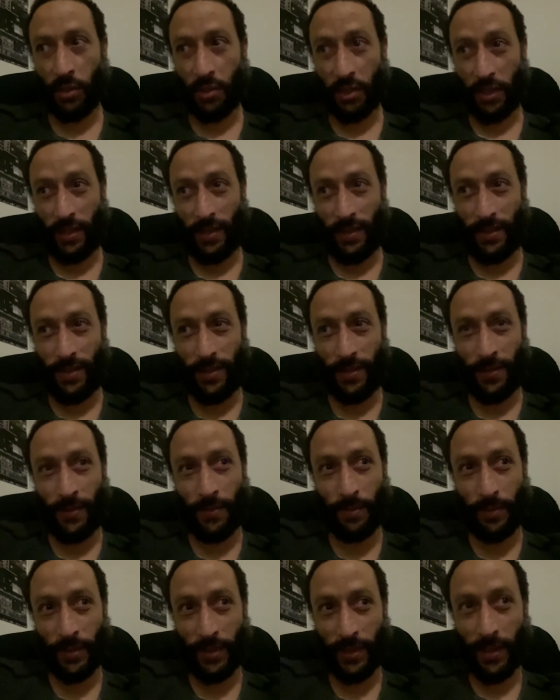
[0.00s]
trying to do,
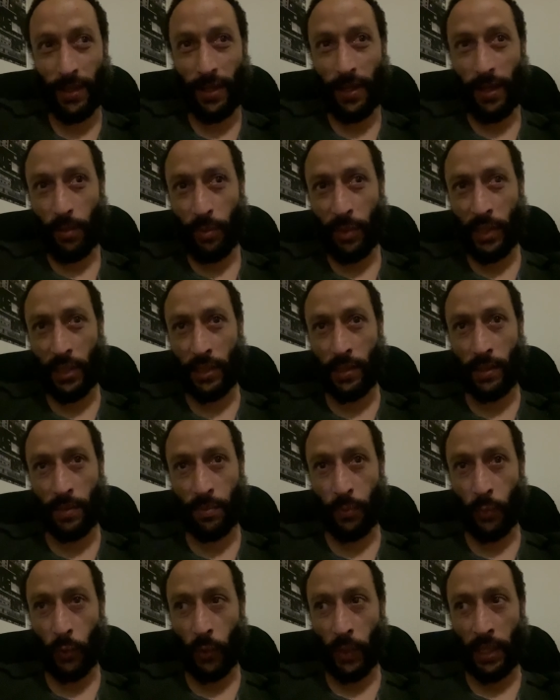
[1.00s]
but because it's
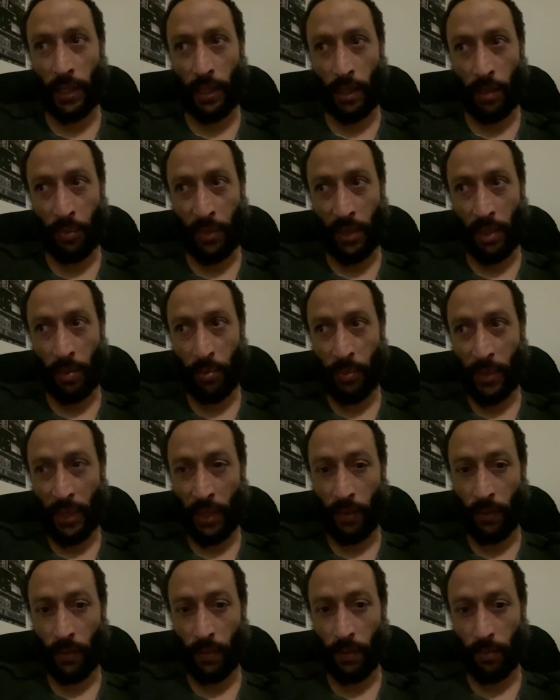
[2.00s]
more, it can't be
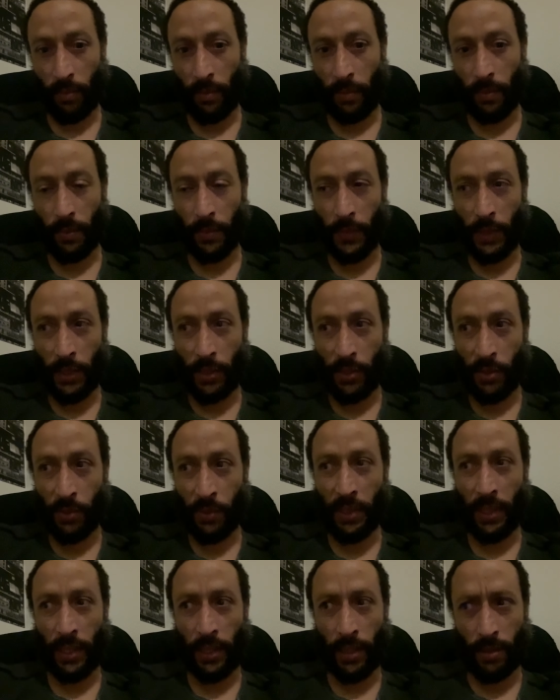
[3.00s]
about me
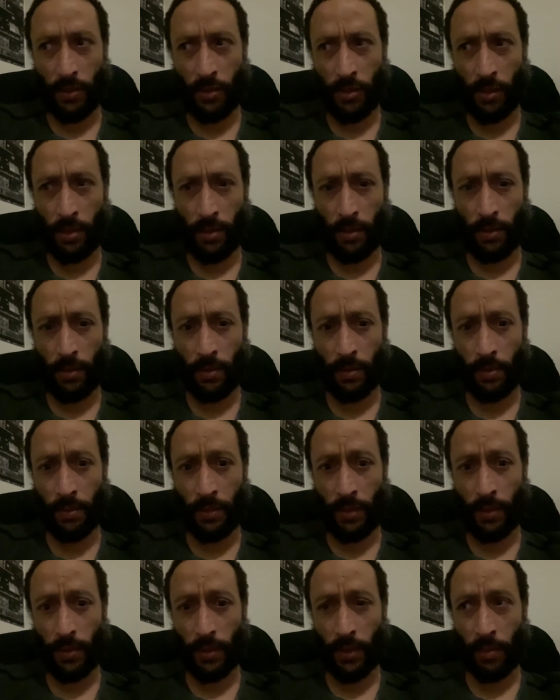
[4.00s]
doing that shit. You know what I
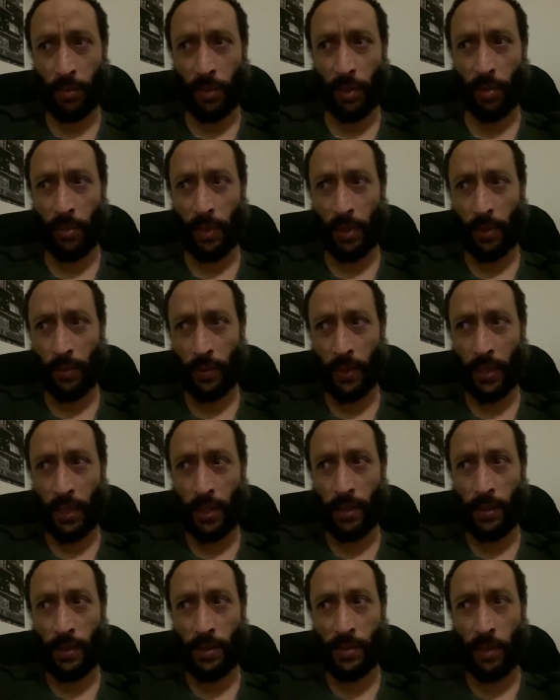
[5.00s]
mean? It can't be about that.
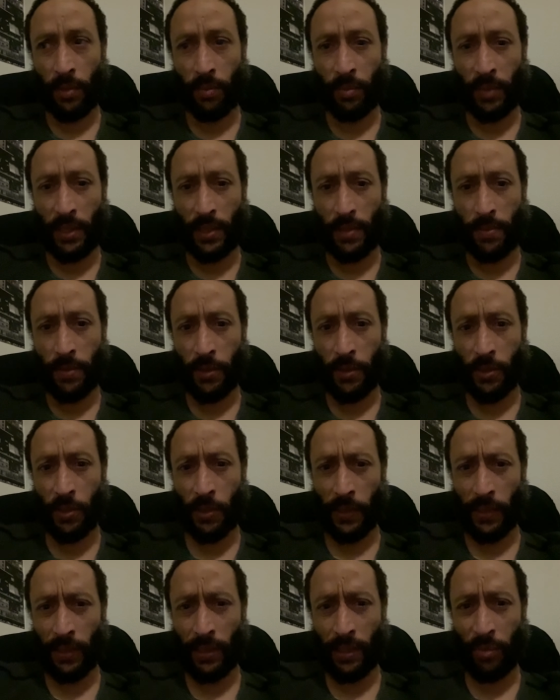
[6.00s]
It's that would be
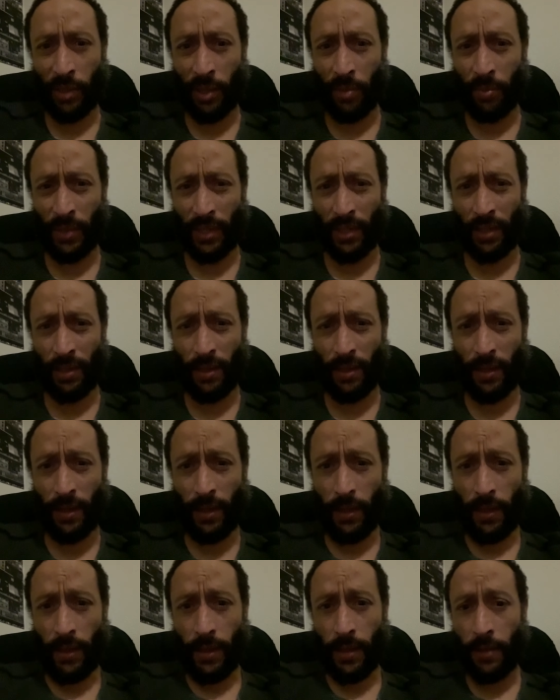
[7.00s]
spirituality pimping,
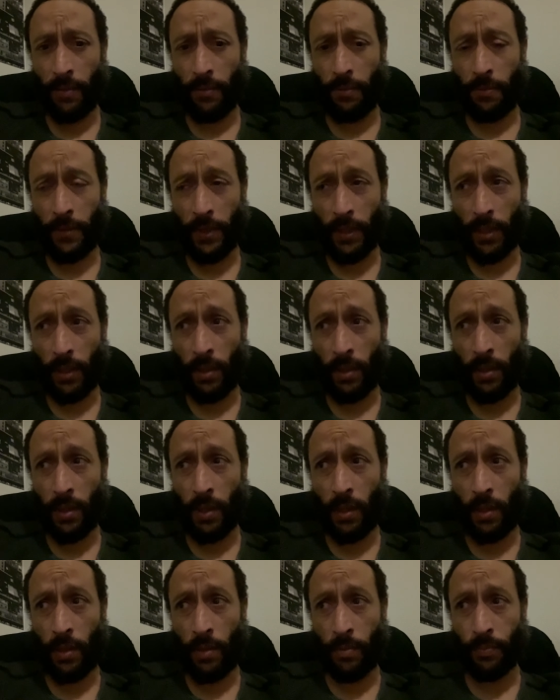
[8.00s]
and fucking
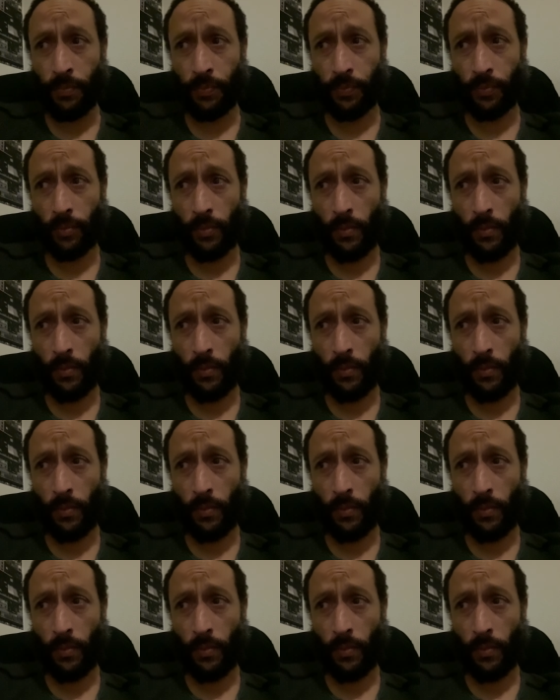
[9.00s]
um.